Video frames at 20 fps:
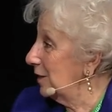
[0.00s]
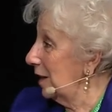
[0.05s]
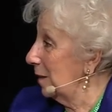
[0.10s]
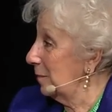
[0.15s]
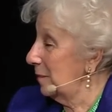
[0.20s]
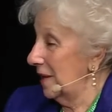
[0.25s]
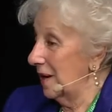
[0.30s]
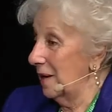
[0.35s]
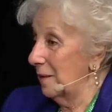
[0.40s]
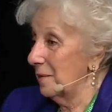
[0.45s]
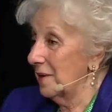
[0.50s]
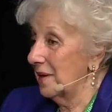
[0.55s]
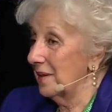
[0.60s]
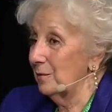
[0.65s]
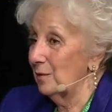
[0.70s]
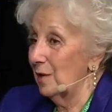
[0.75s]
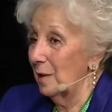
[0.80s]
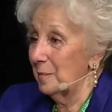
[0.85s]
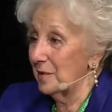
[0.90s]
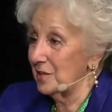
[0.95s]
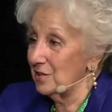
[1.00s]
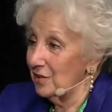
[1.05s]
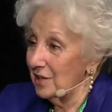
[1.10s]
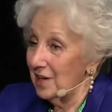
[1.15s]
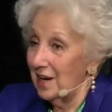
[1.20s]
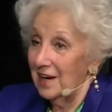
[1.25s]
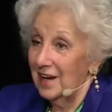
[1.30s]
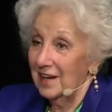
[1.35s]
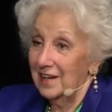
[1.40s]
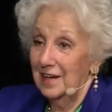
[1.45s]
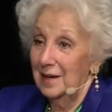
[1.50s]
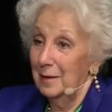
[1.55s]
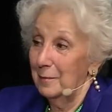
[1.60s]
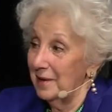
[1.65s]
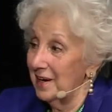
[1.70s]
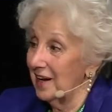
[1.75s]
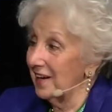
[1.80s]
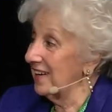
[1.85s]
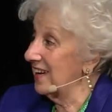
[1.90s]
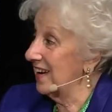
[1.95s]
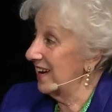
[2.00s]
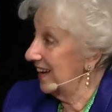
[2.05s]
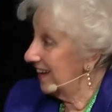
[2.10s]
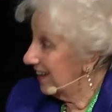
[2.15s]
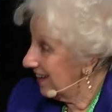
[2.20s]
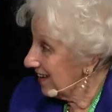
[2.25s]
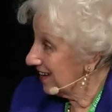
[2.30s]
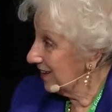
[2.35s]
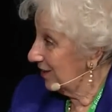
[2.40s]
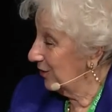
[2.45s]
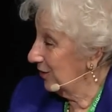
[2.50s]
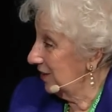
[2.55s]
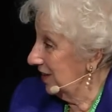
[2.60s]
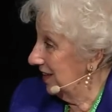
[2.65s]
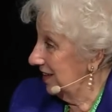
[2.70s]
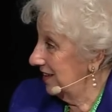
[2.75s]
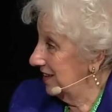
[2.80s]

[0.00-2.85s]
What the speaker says: And they need to hear it from